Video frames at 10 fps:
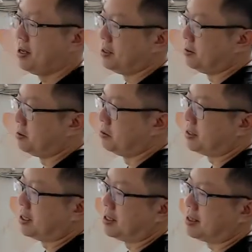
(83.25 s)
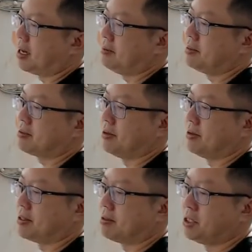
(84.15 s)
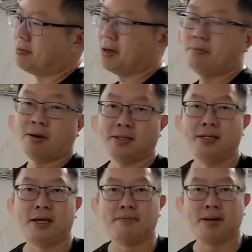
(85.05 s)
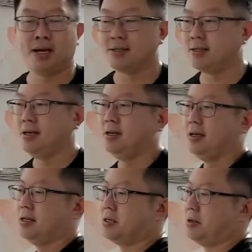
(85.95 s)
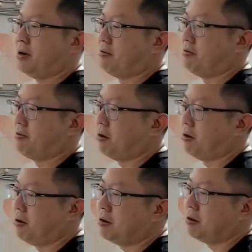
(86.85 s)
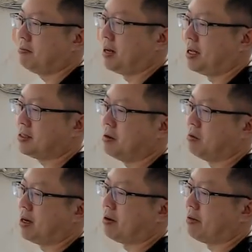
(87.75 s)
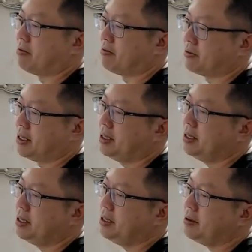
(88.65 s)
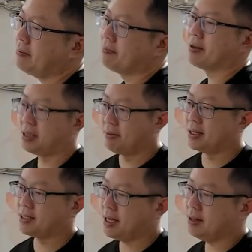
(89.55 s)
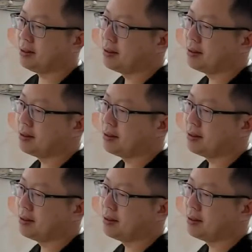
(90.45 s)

You do the times first, which is more important than plus. So you have 4 plus 150, and then plus 10.